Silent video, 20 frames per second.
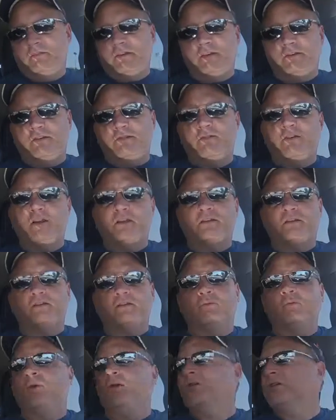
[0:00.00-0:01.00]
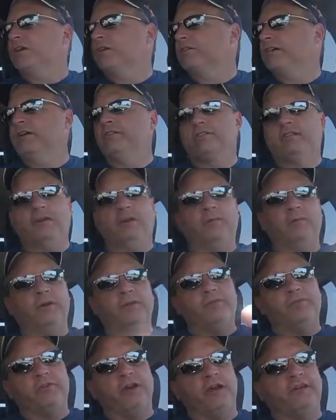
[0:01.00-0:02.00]
I just realized I said walking around town when
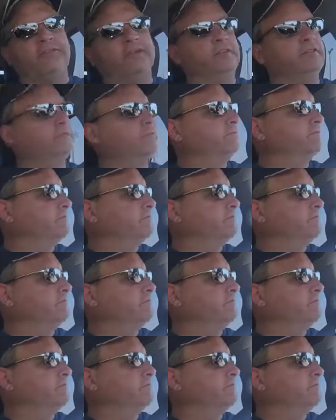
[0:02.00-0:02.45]
I'm driving.